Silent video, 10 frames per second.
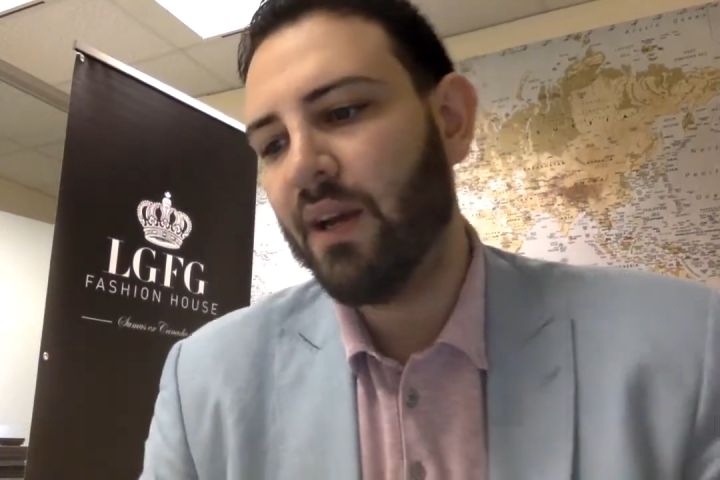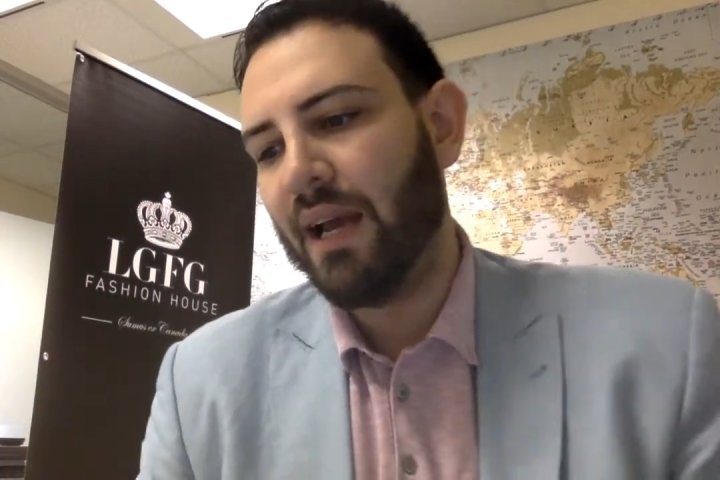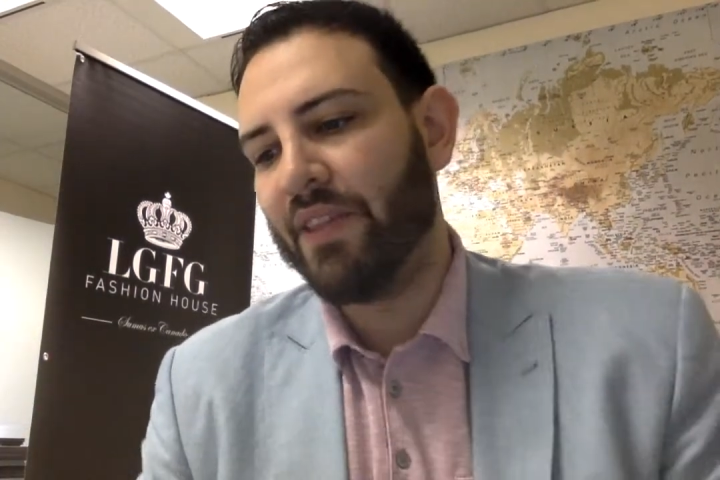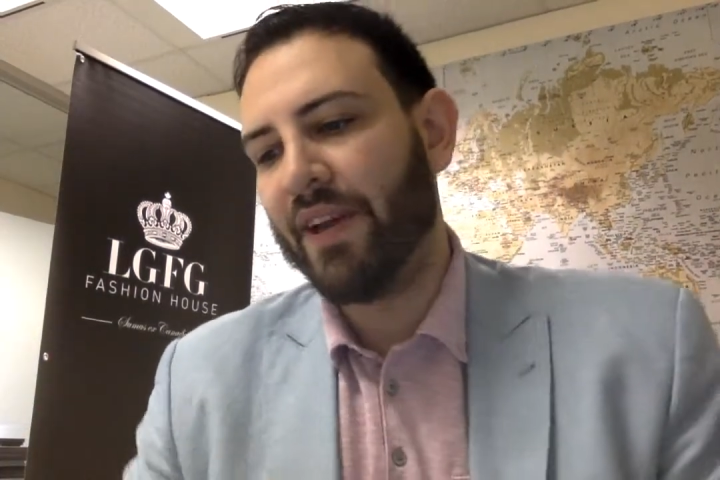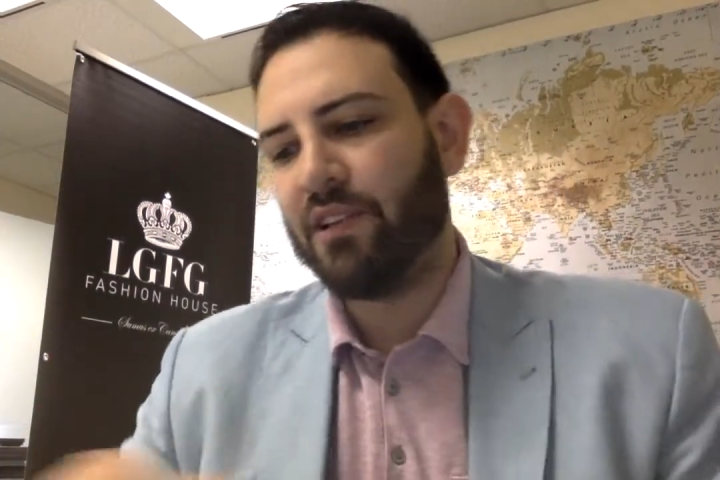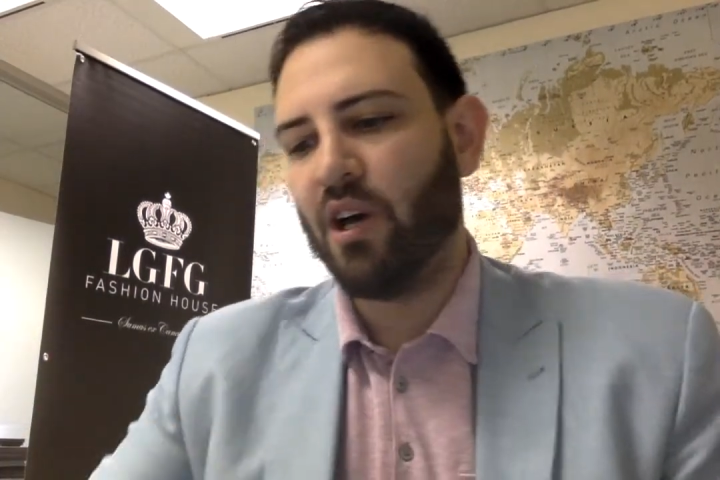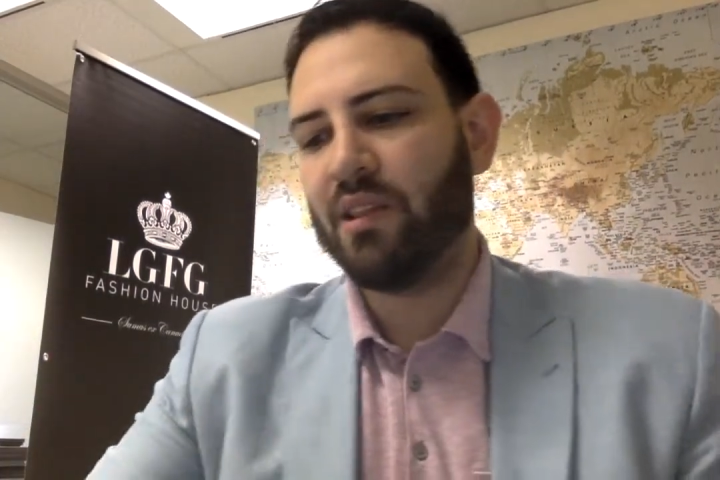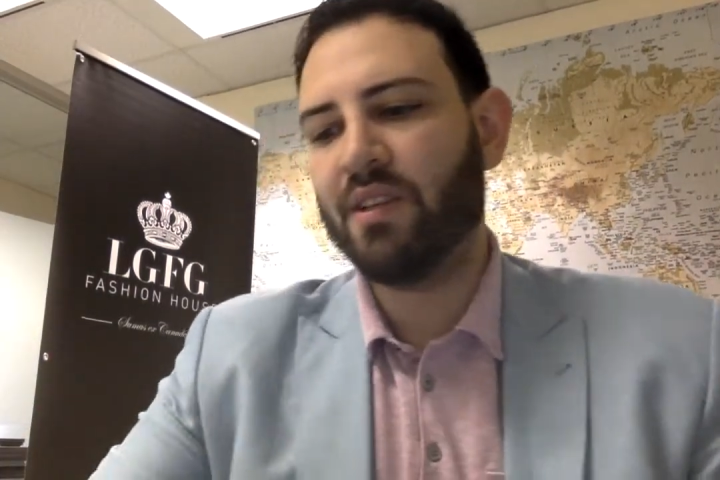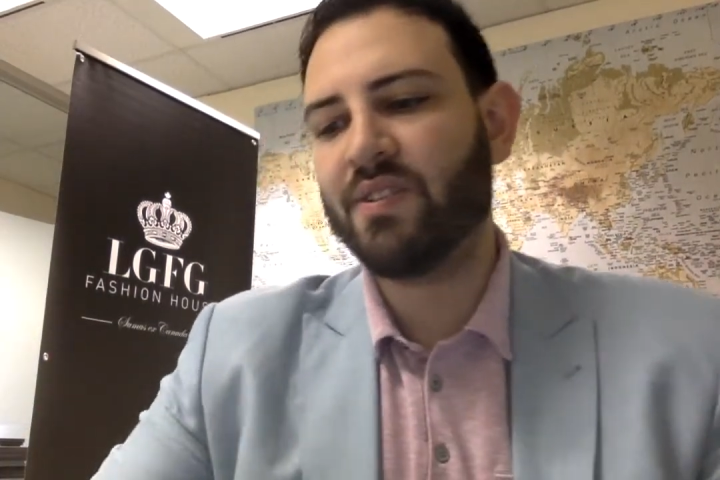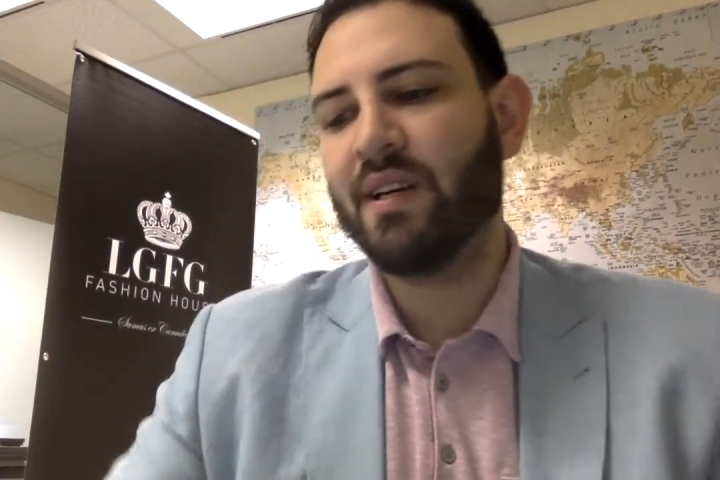and that
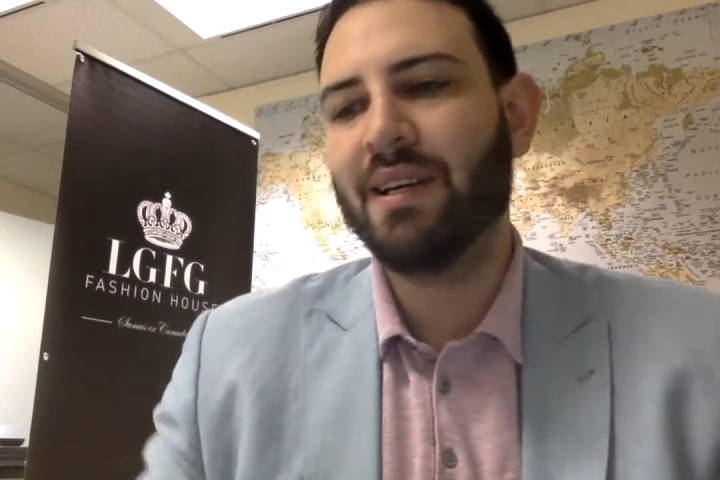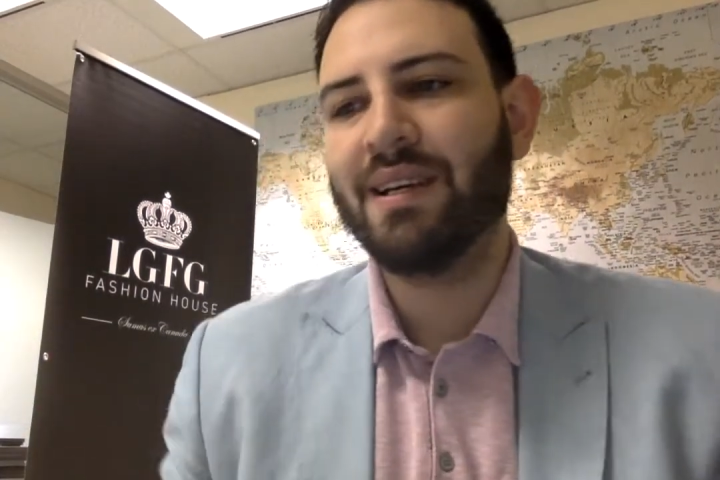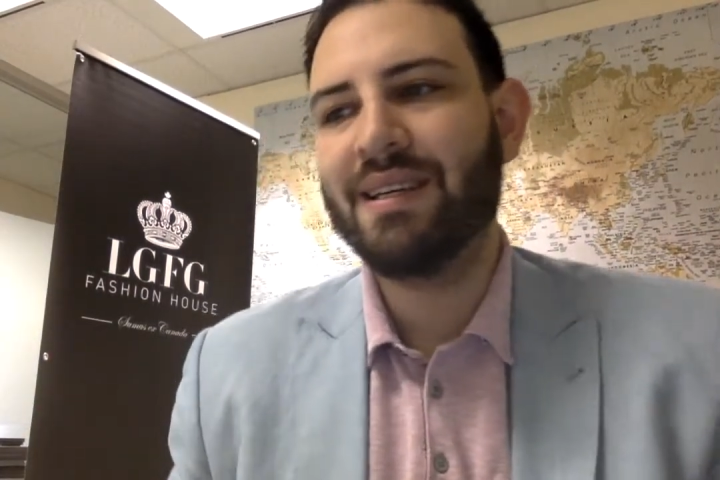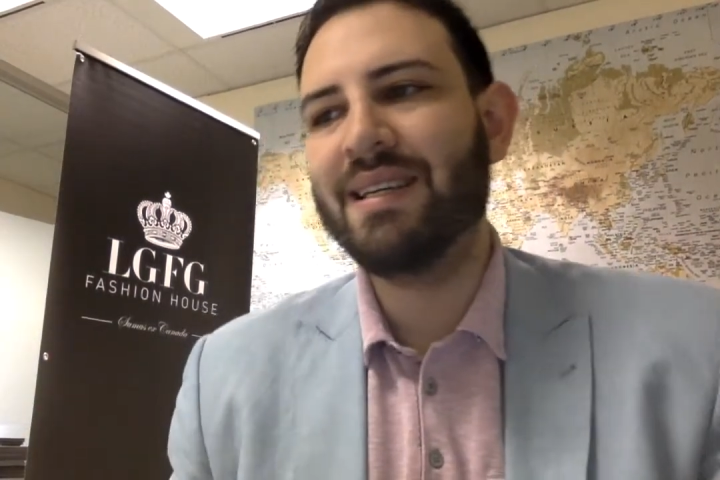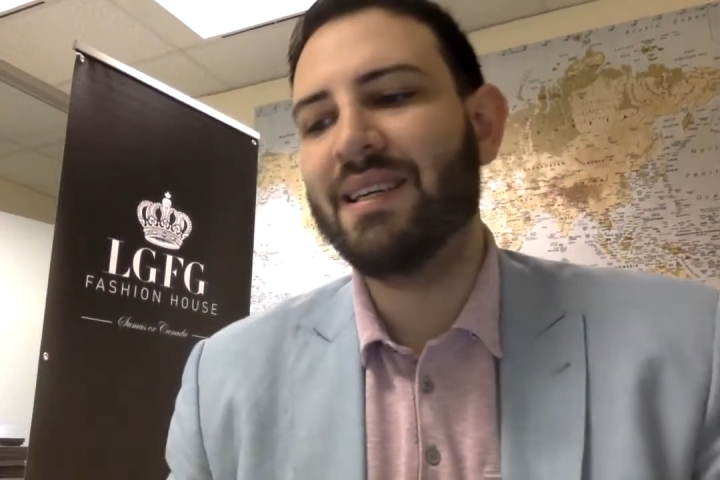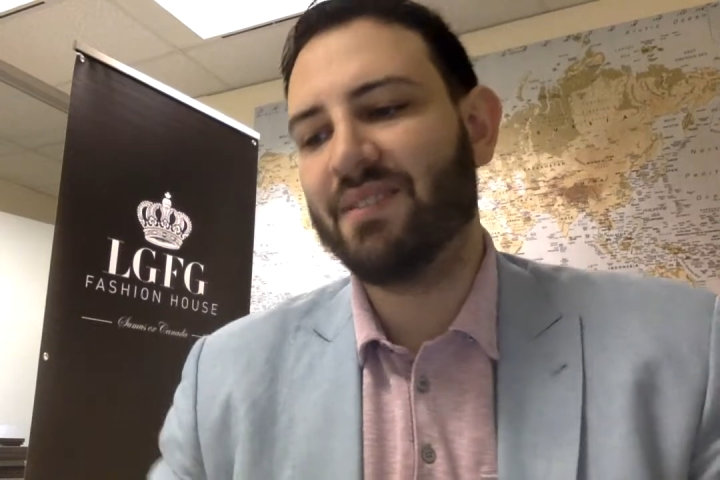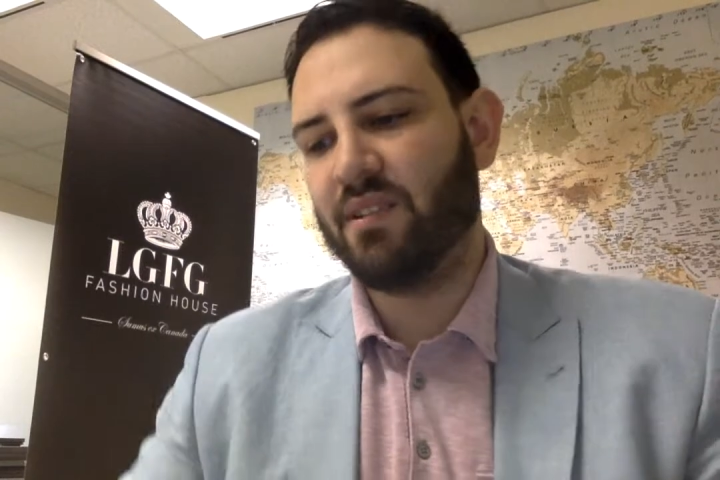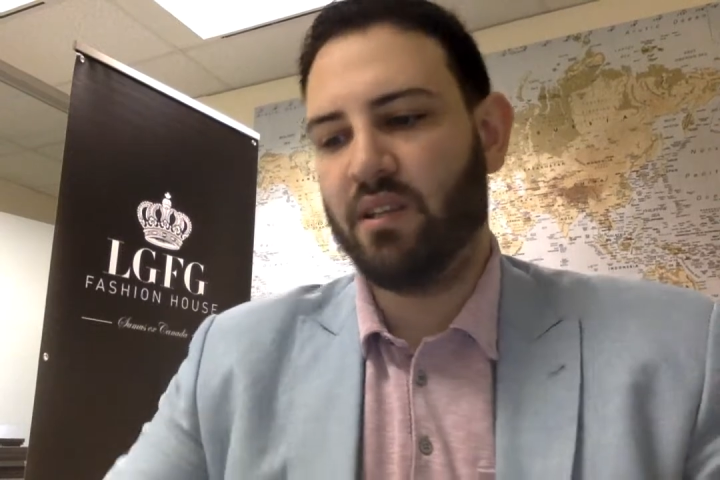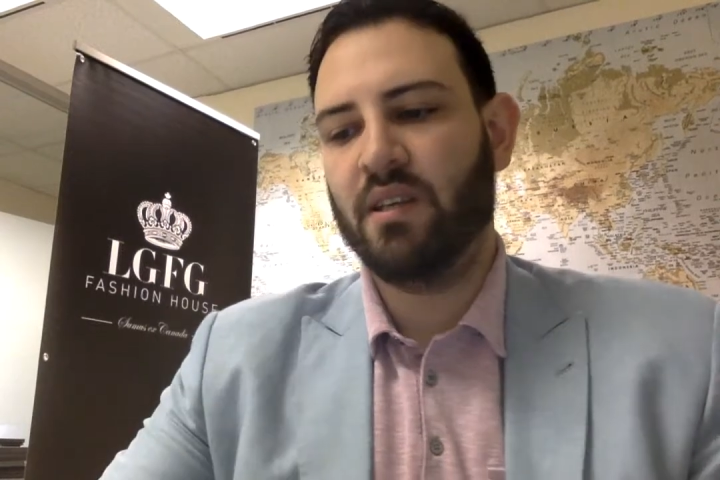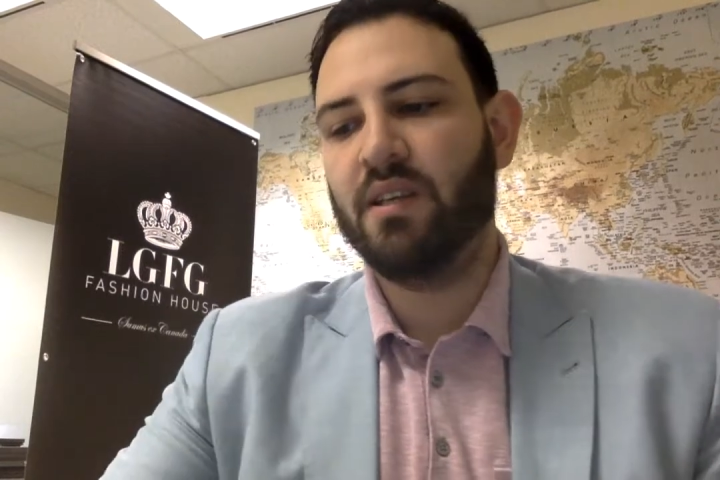cloth is
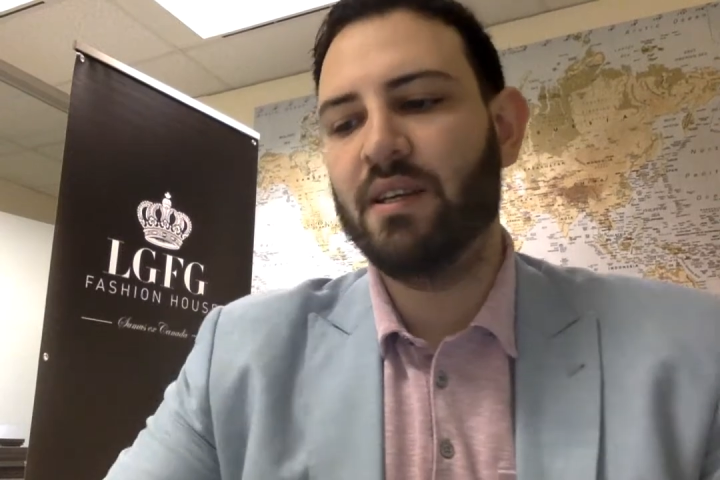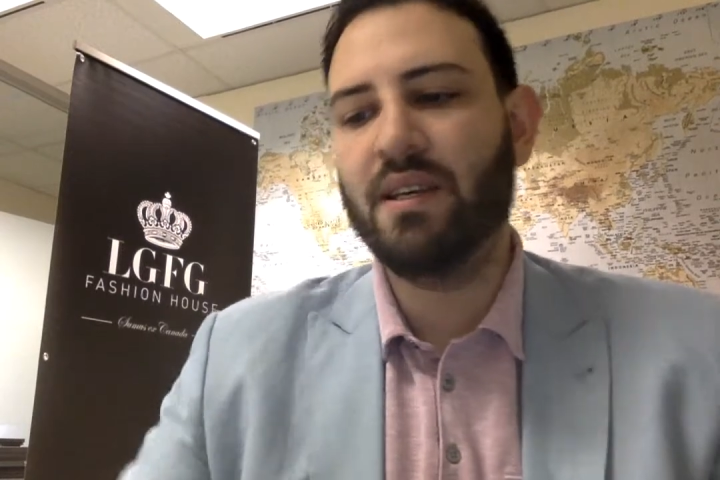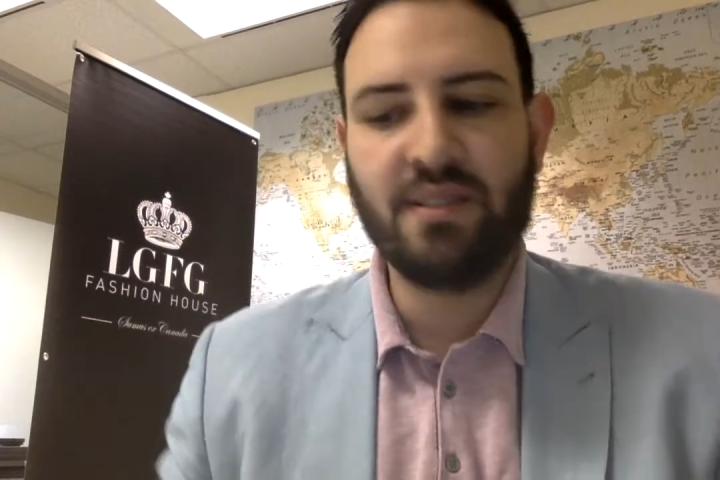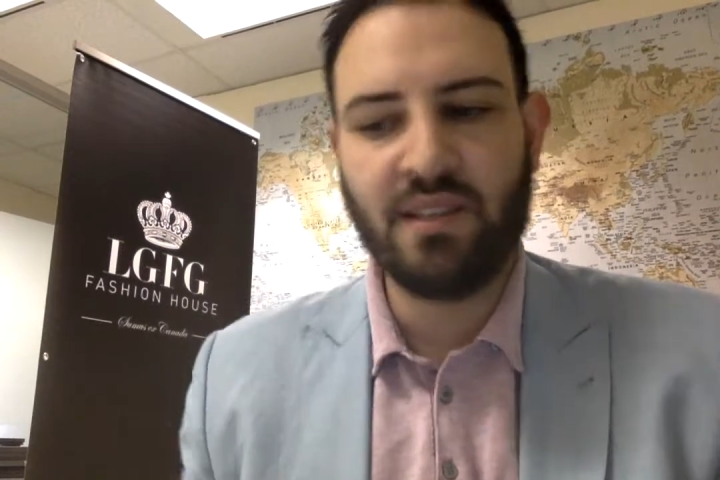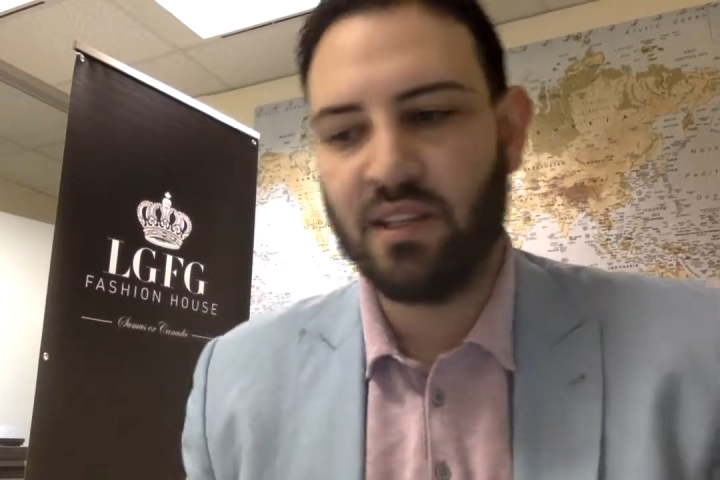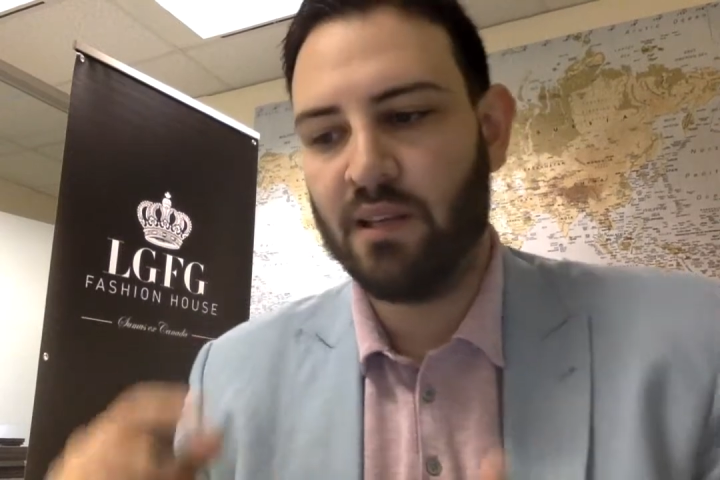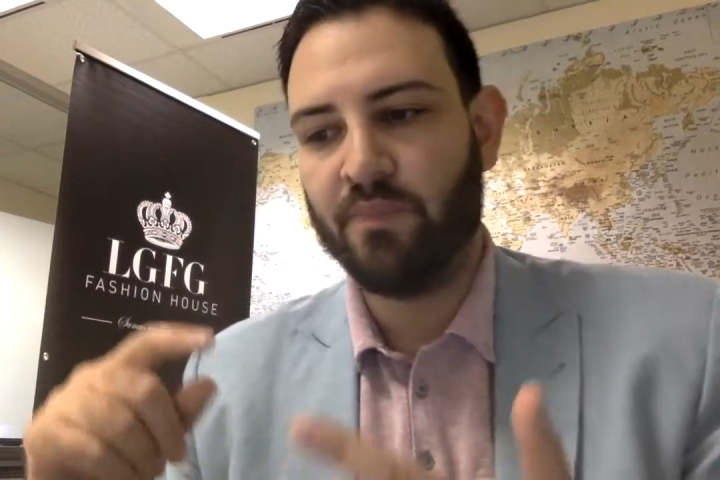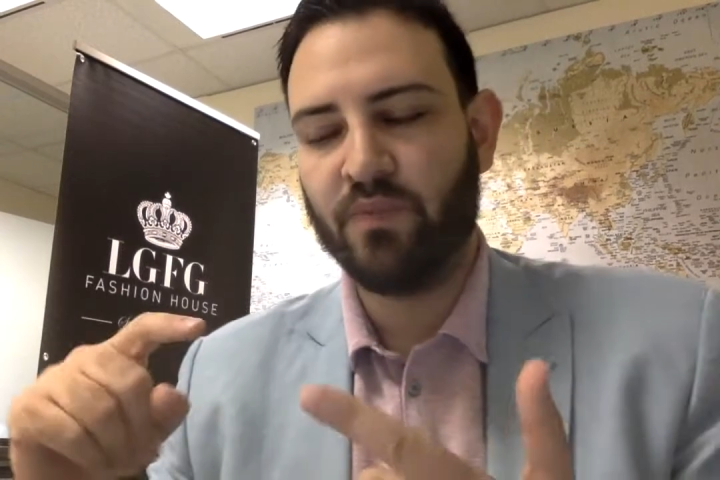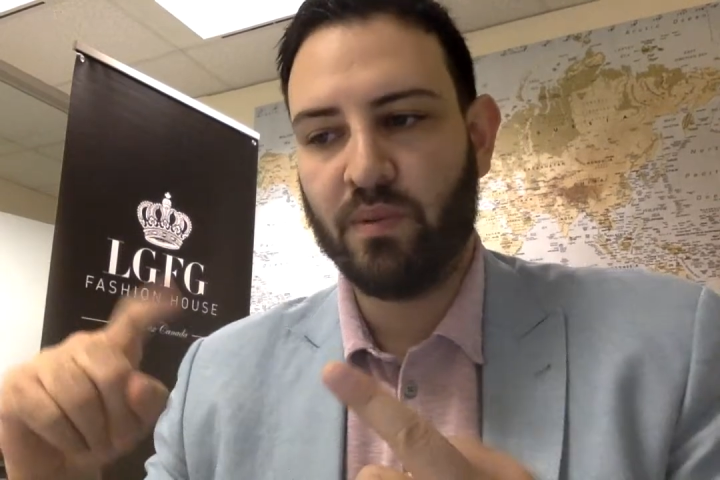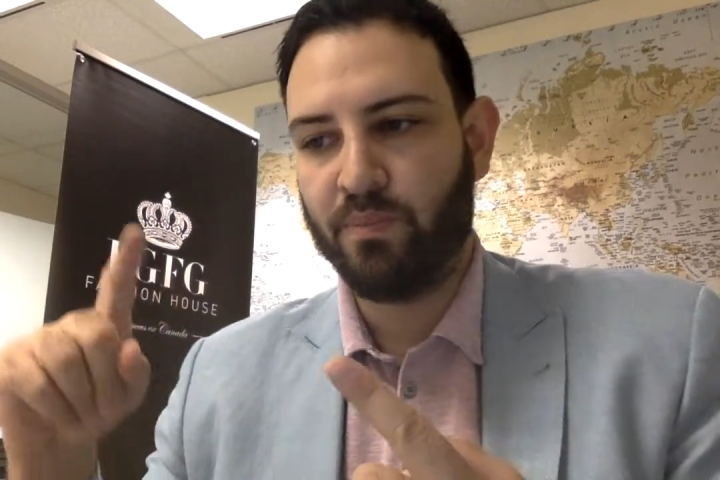easily